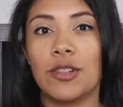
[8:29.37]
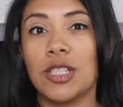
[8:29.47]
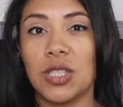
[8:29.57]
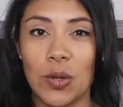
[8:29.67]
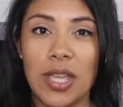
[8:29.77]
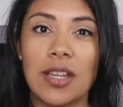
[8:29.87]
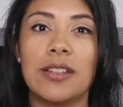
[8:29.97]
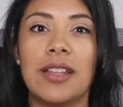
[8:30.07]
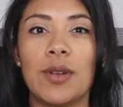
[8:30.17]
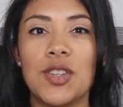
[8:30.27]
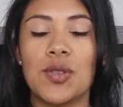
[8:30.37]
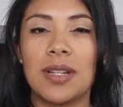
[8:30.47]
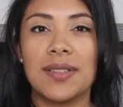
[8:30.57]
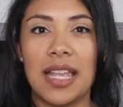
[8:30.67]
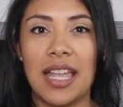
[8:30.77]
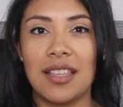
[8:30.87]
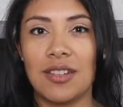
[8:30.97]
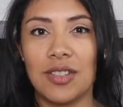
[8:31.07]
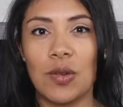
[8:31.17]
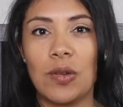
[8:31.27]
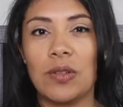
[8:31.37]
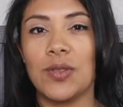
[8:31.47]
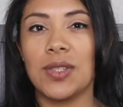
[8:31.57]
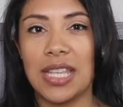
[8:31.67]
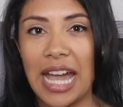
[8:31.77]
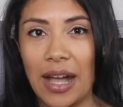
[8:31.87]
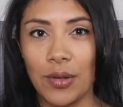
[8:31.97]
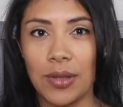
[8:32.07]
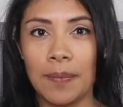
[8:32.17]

or don't include the question marks and your tone goes down.